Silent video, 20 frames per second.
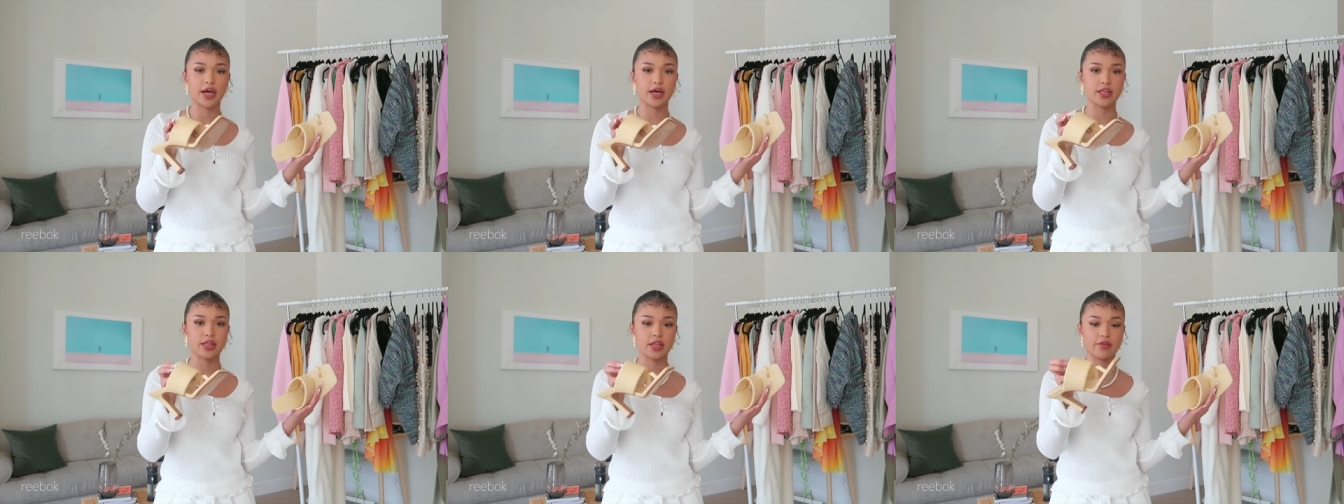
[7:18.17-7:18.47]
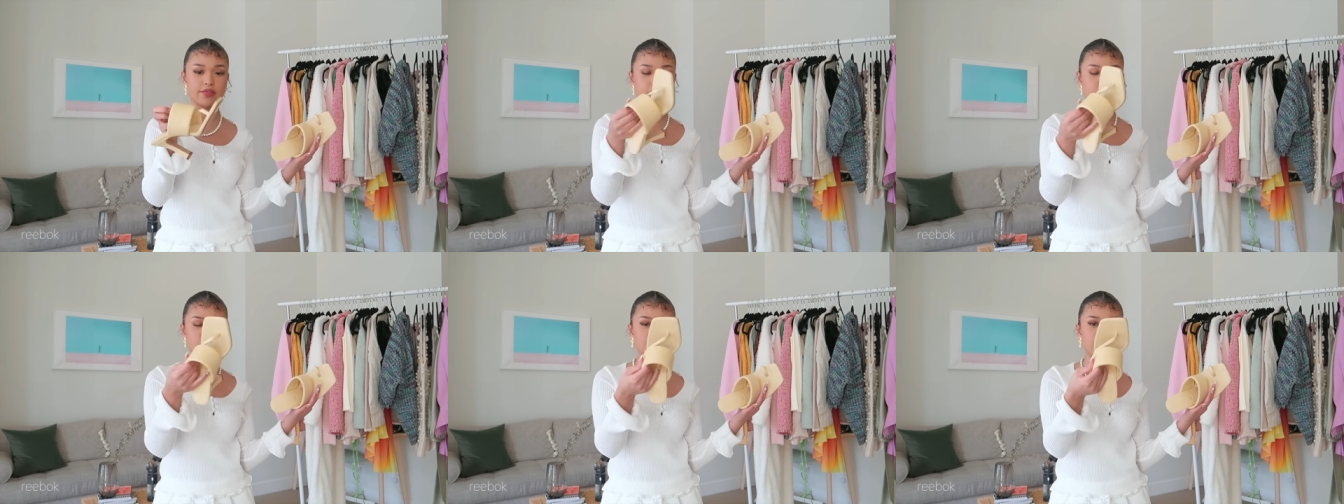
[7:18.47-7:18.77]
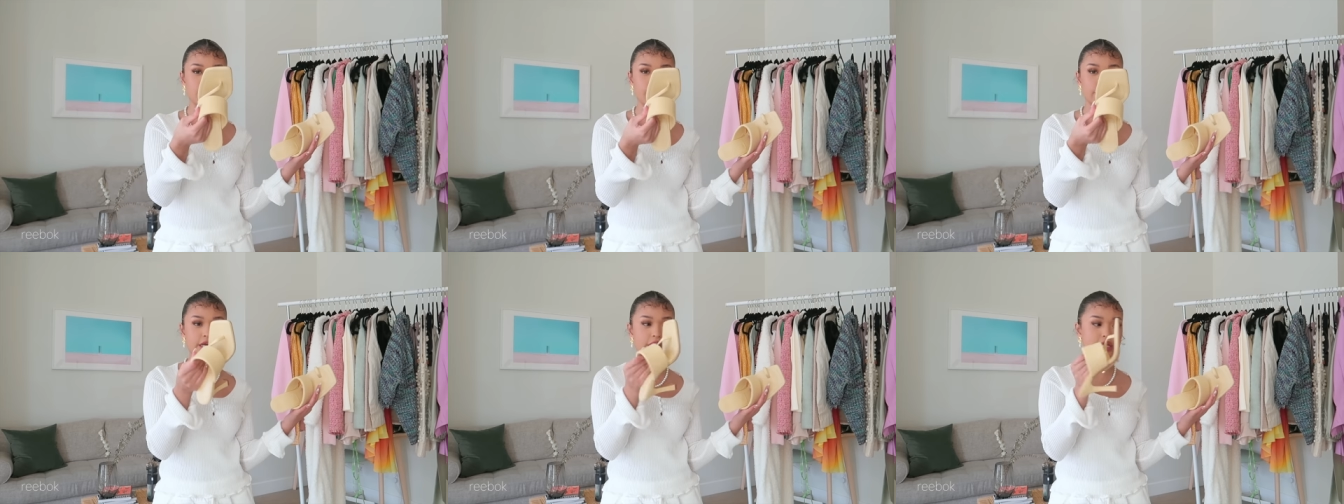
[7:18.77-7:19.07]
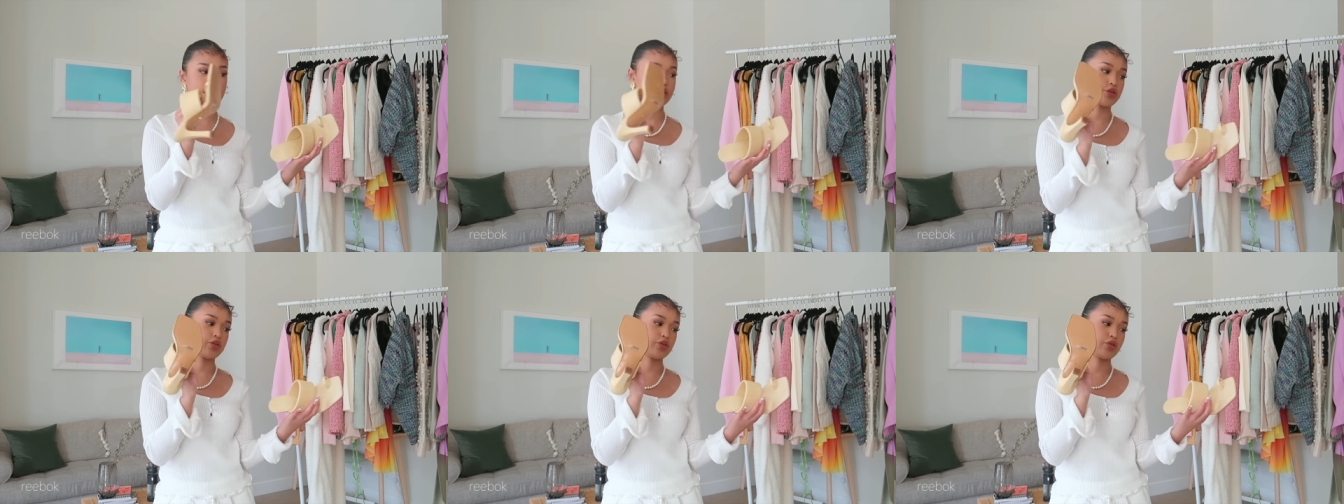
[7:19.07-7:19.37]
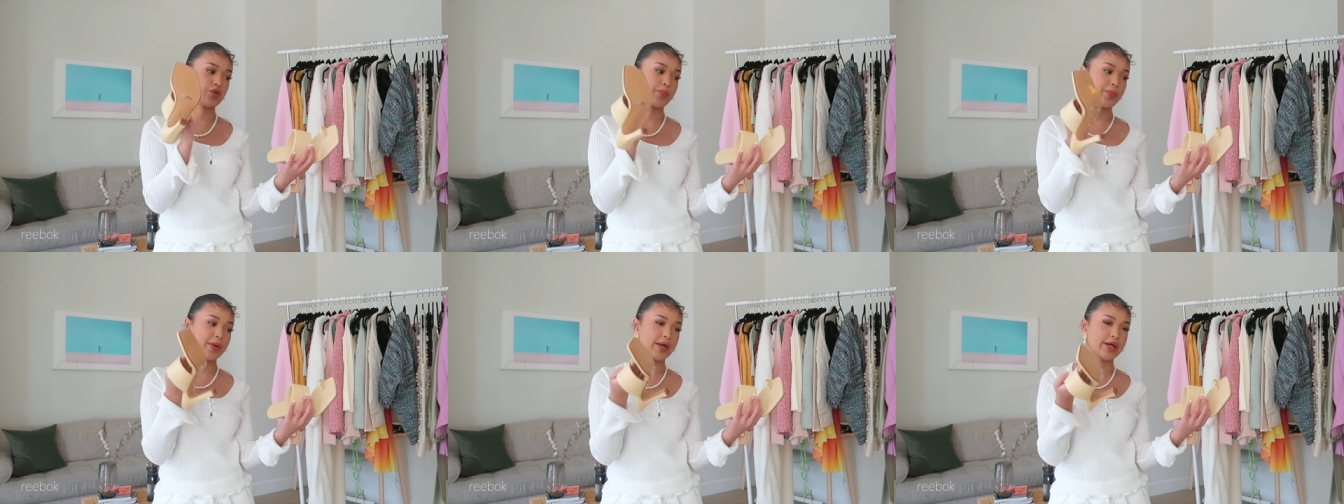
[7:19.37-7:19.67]
I love the chunky
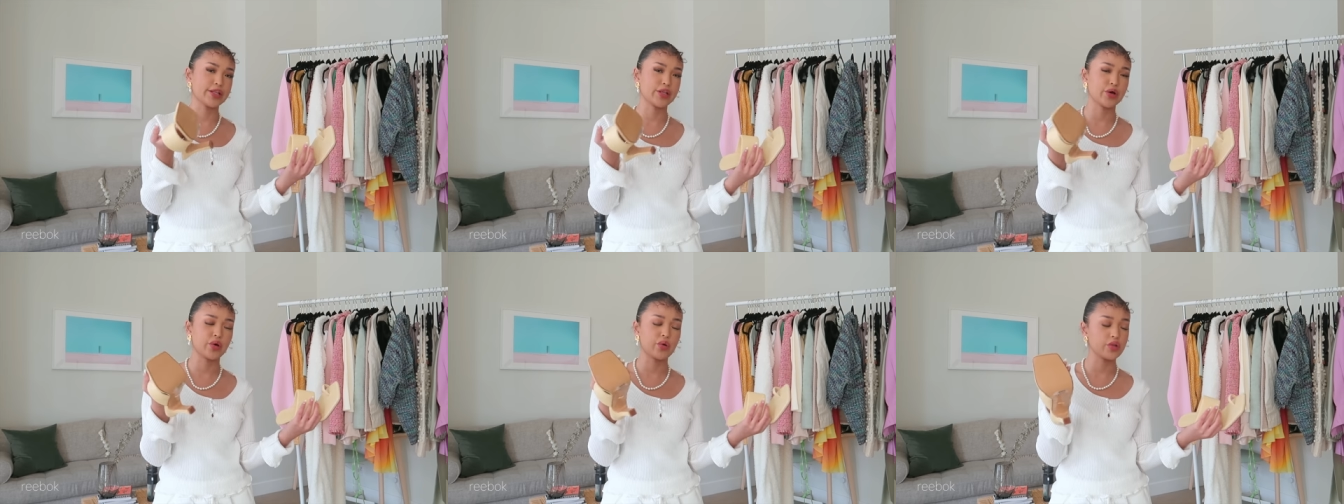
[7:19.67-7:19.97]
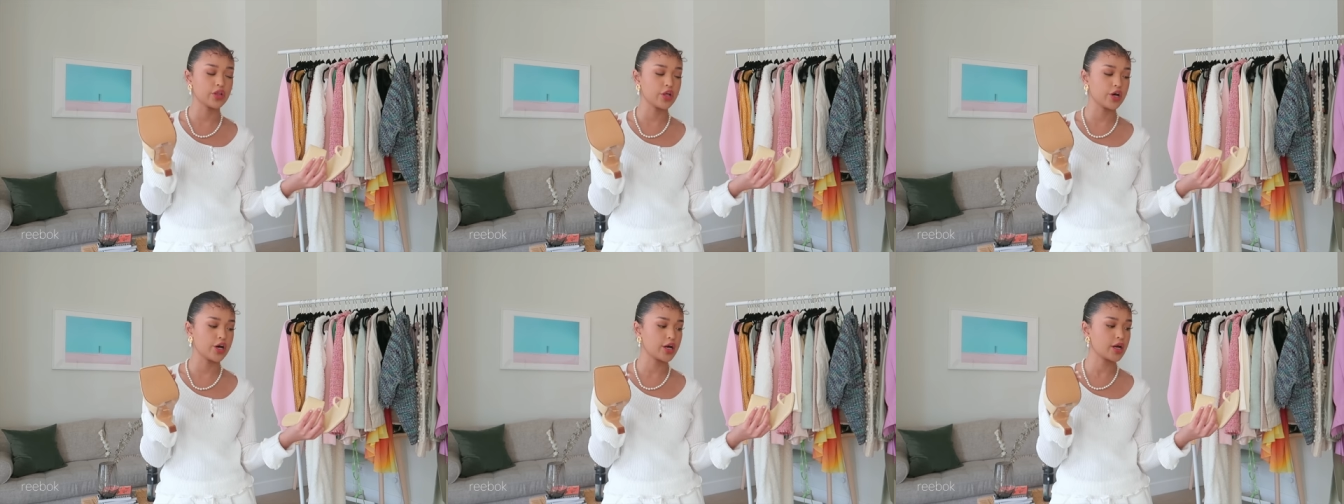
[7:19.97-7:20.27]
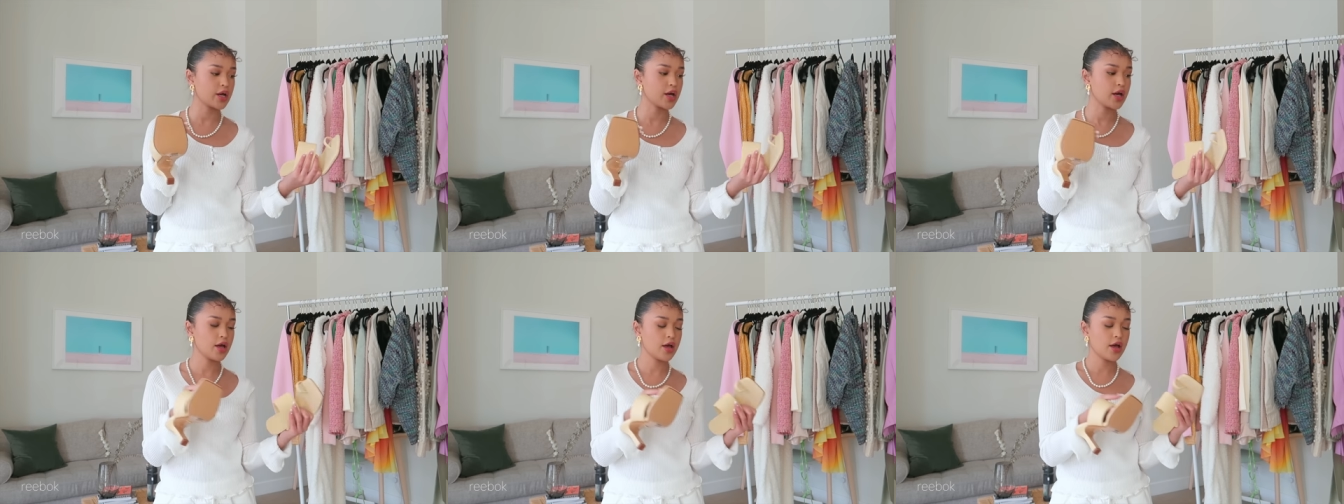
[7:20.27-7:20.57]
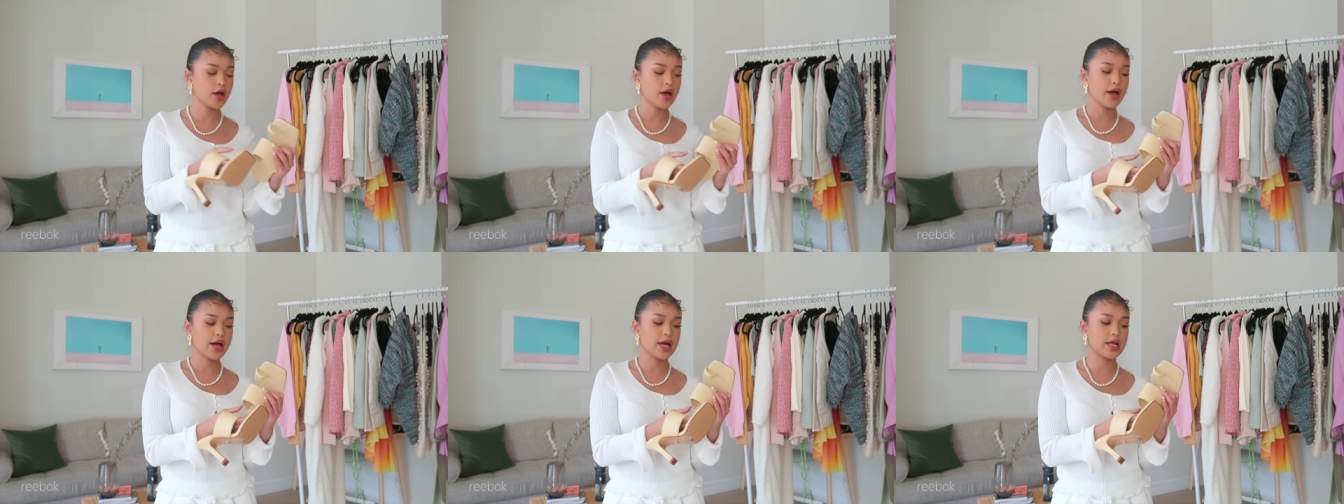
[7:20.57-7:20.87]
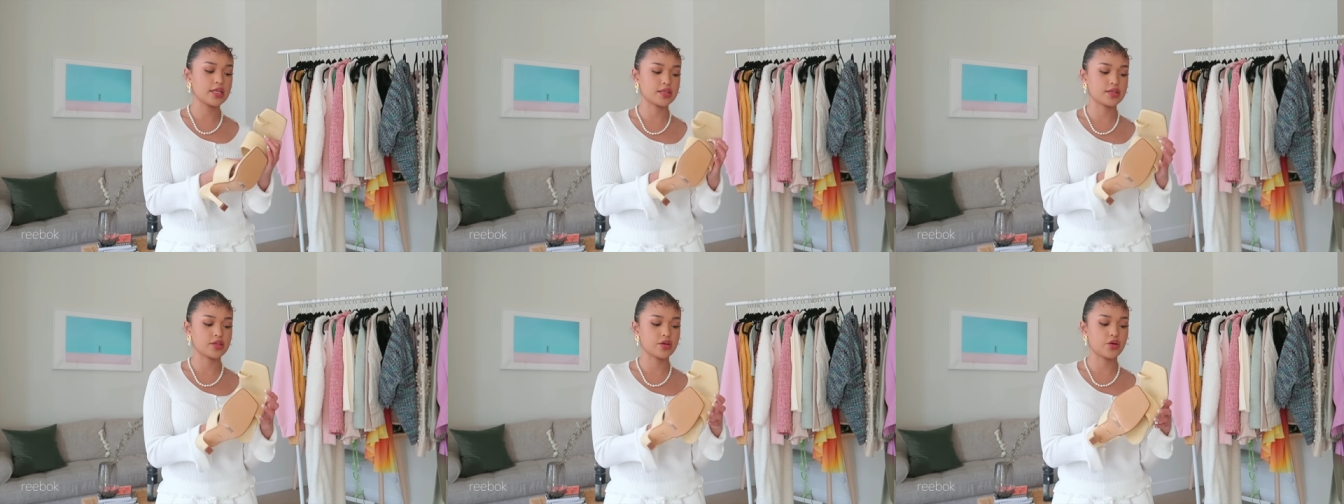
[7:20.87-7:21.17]
little pillow look.
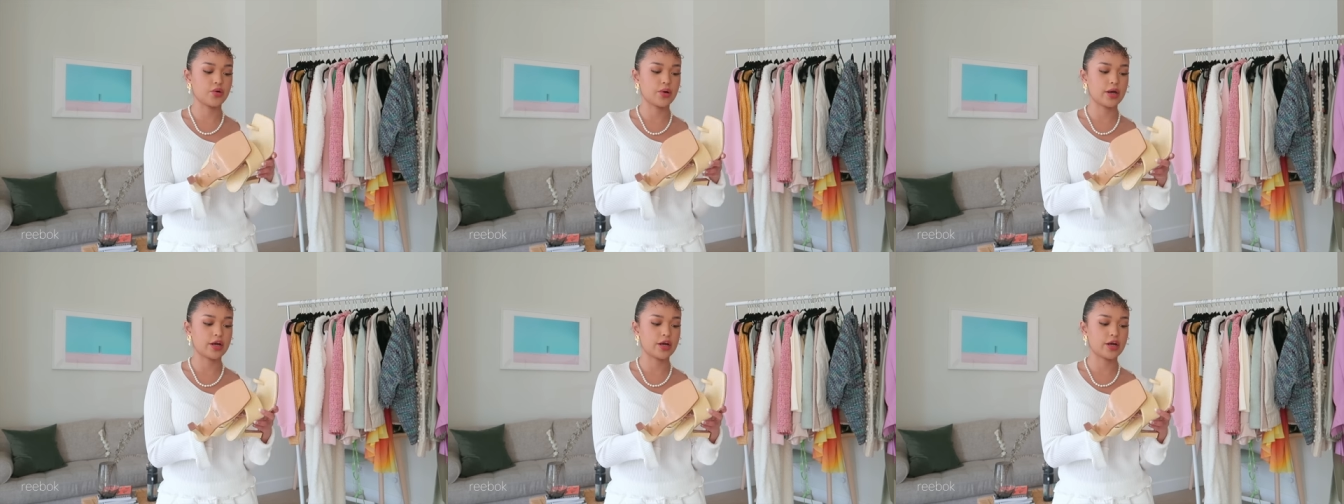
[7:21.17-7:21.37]
And so